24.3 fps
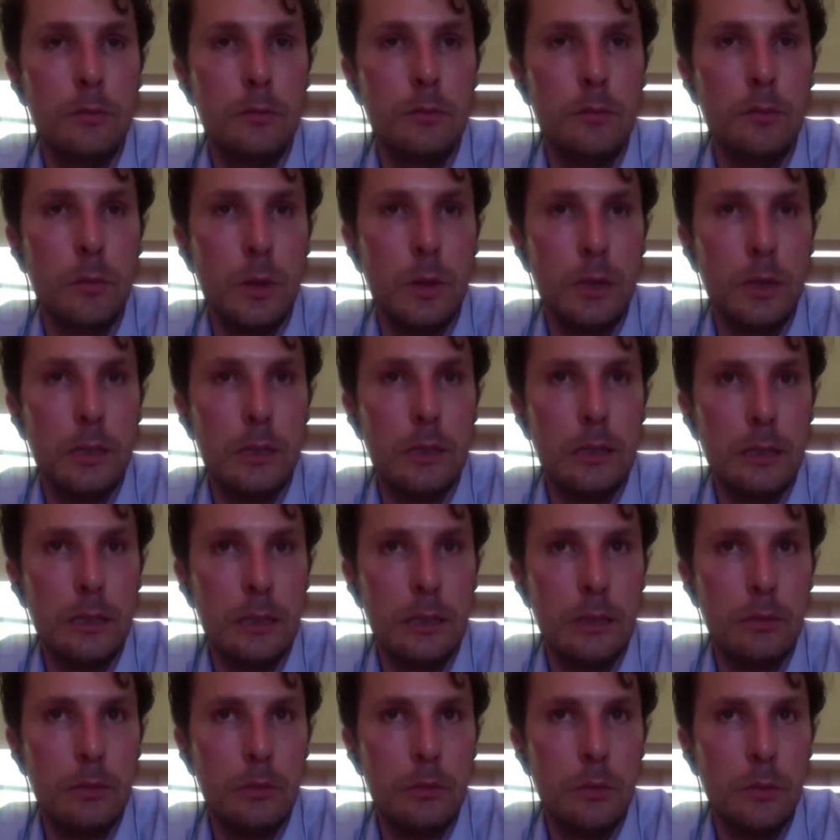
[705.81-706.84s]
But
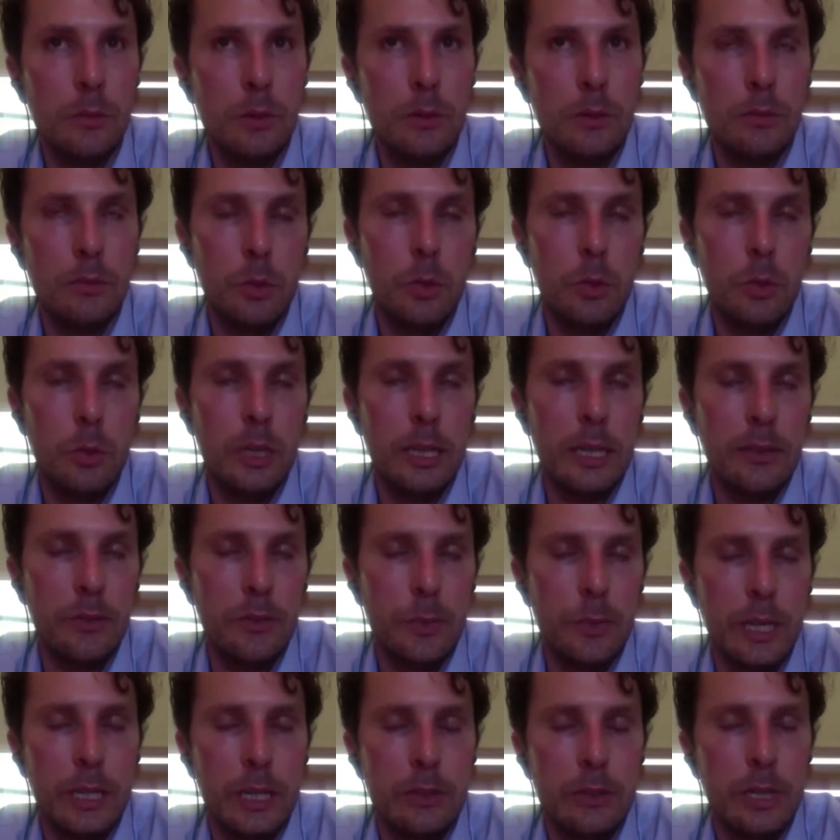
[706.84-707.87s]
if we want to give
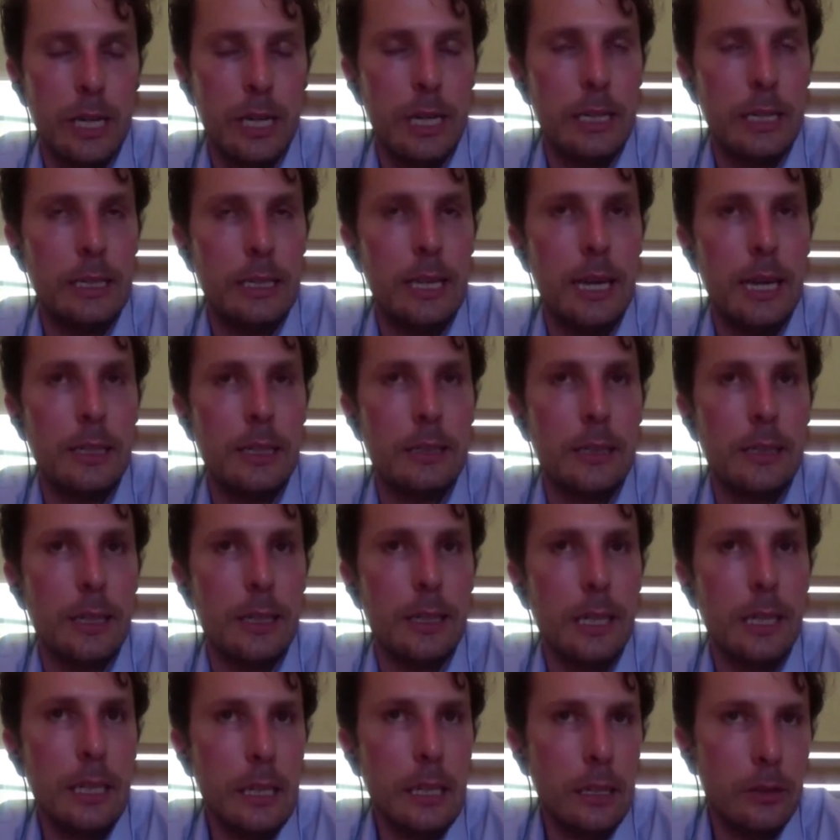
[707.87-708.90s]
them an educated guess,
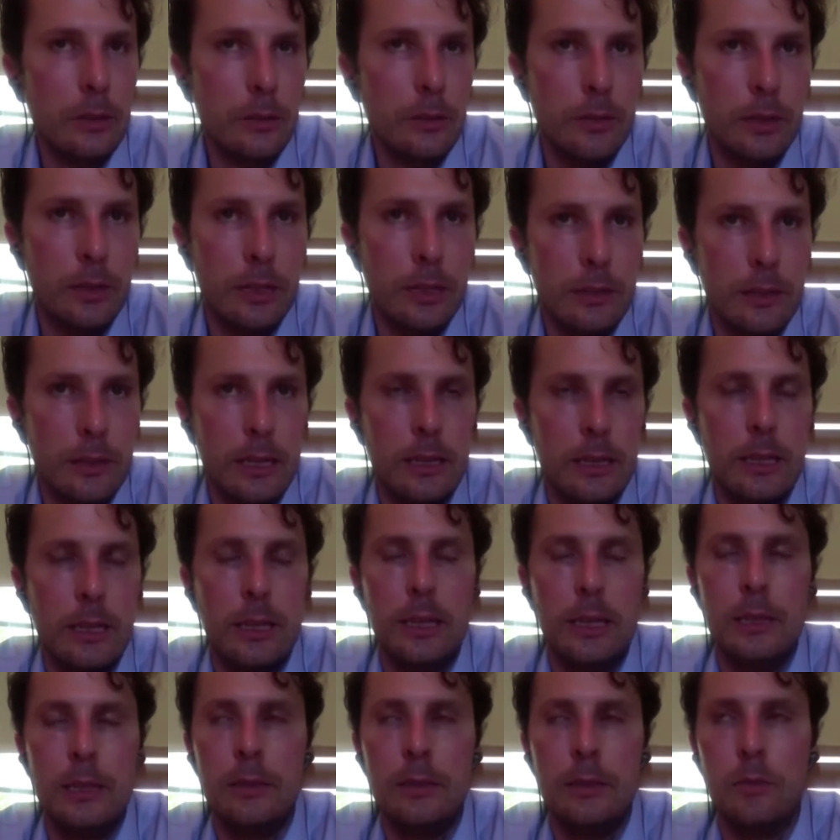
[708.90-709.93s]
2 things they
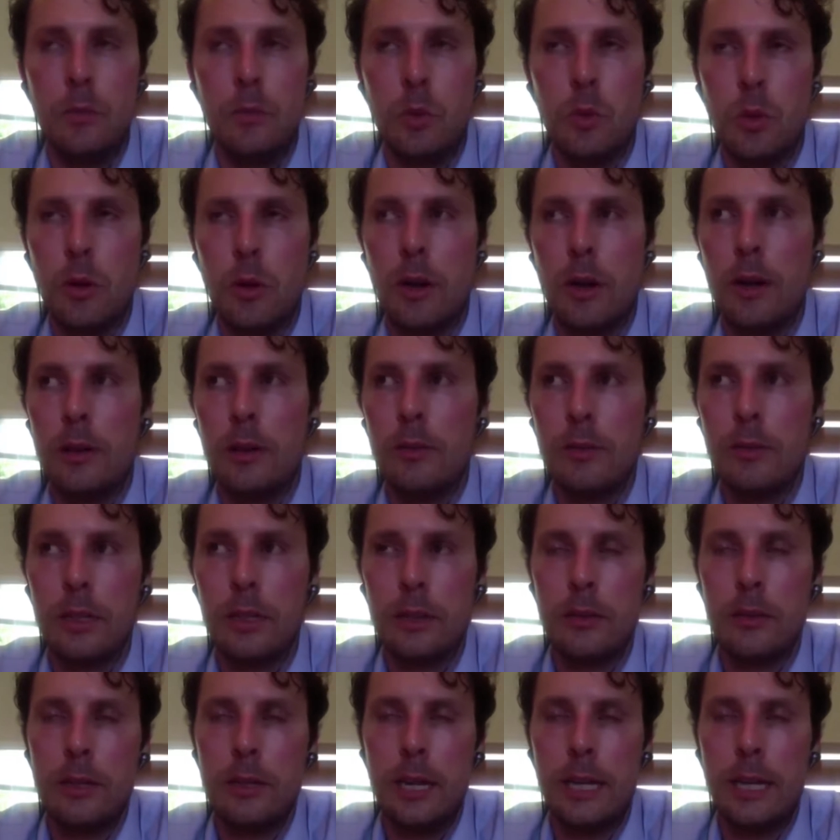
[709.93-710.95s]
need more of that
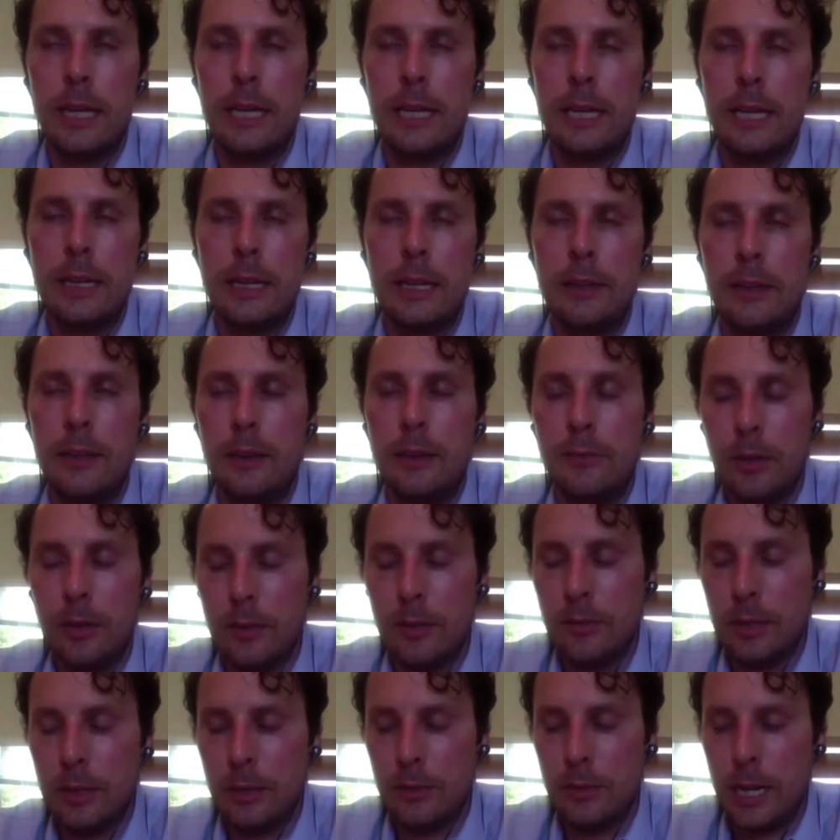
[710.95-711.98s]
they're not getting enough of
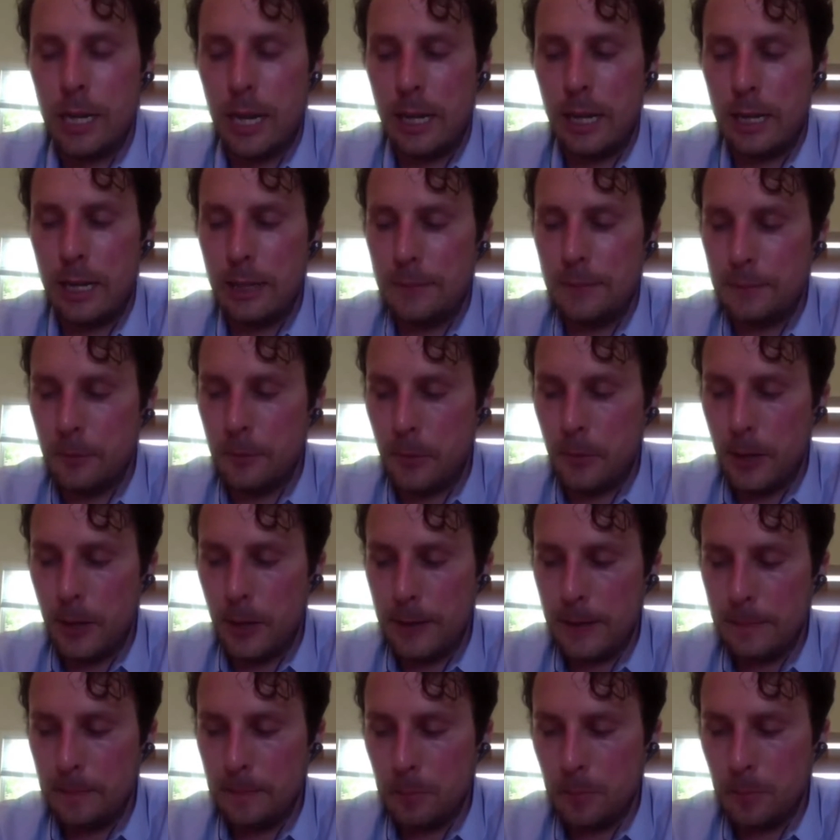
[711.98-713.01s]
in their diet,
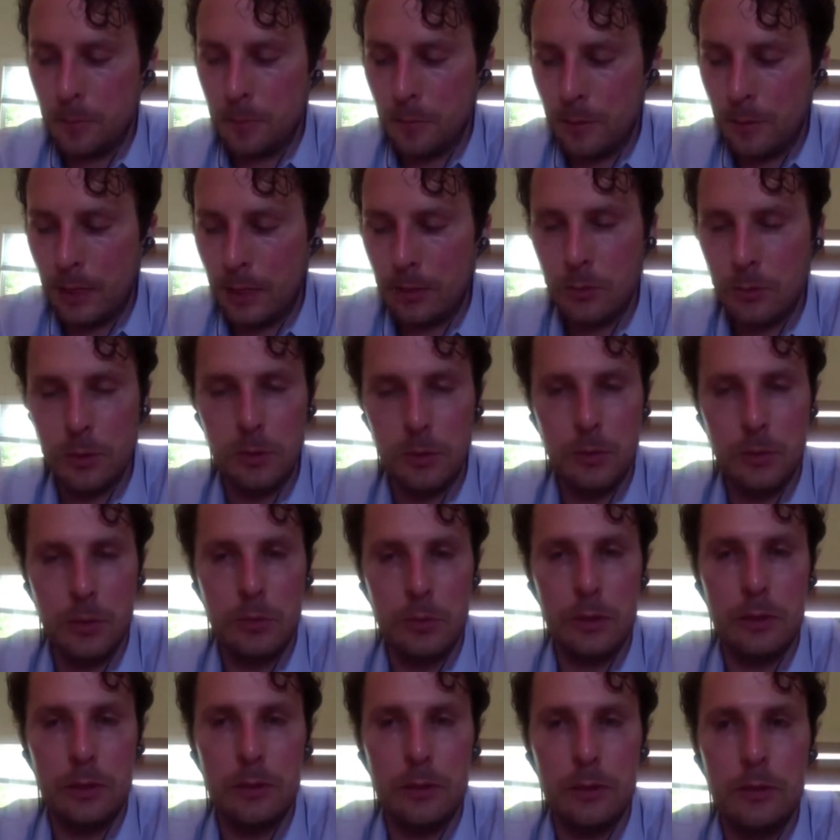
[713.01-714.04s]
right? That's what we
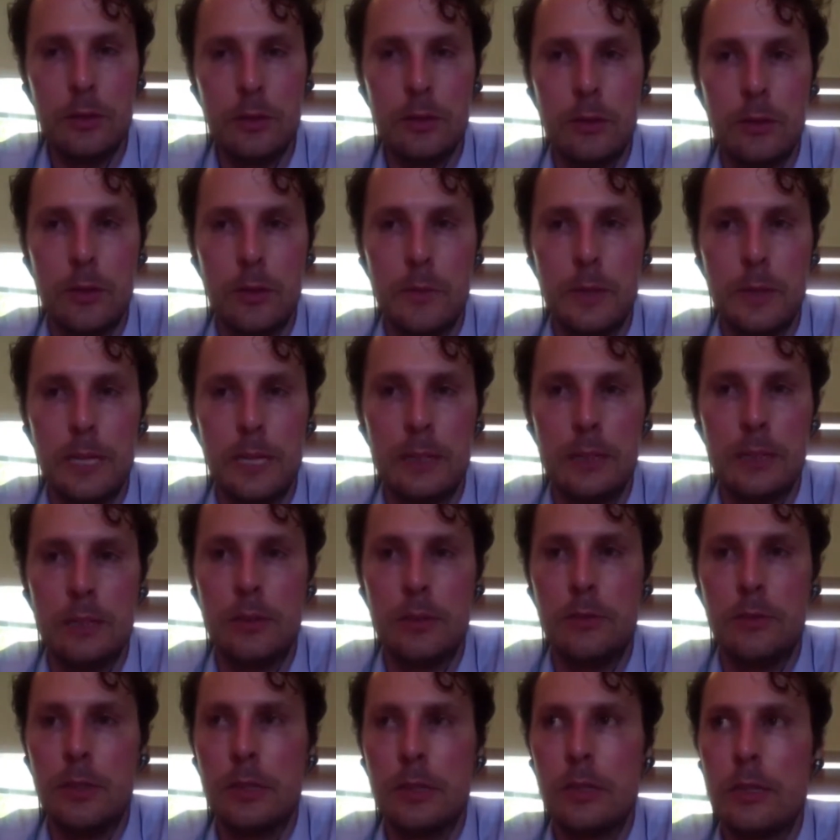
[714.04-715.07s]
would determine as a
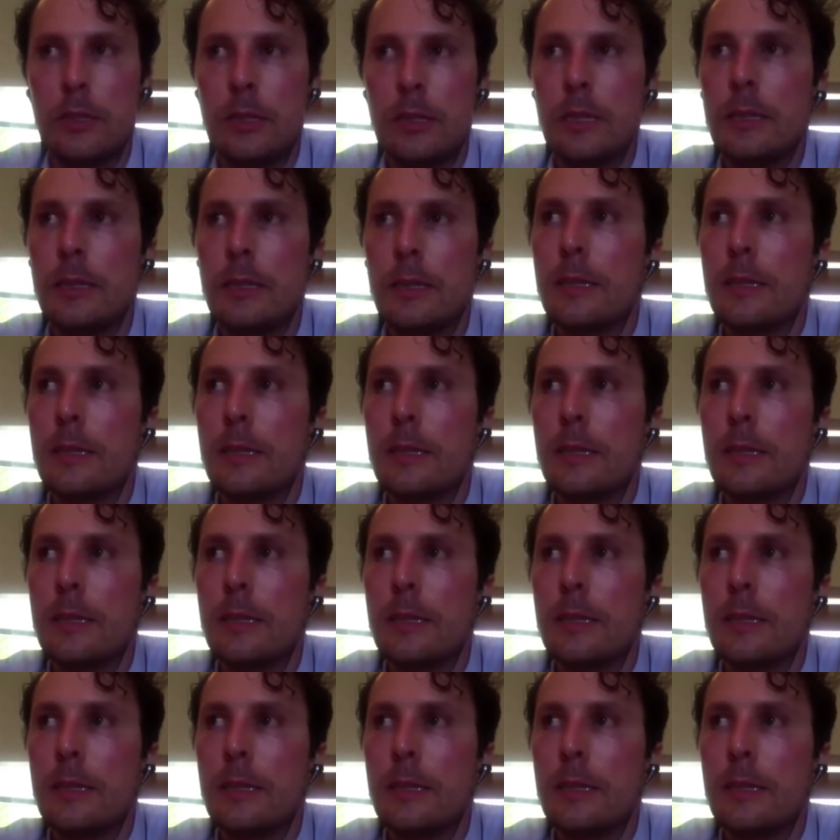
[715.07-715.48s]
deficiency.